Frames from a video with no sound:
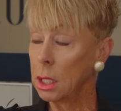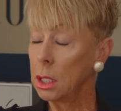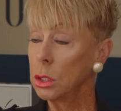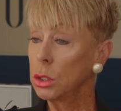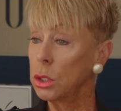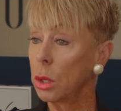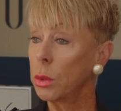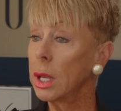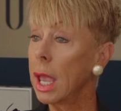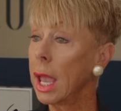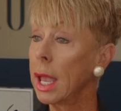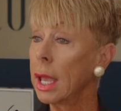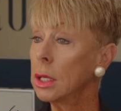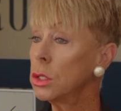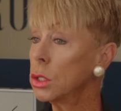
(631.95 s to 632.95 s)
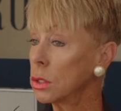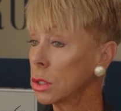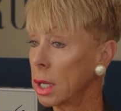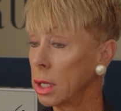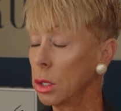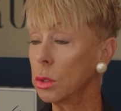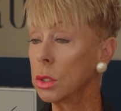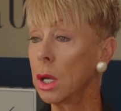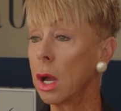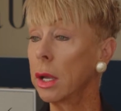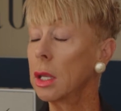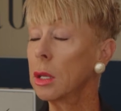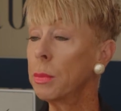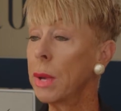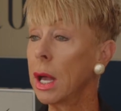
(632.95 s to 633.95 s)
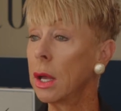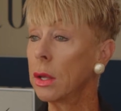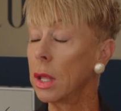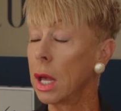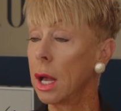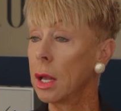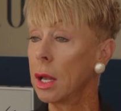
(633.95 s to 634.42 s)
So again, just like you were talking about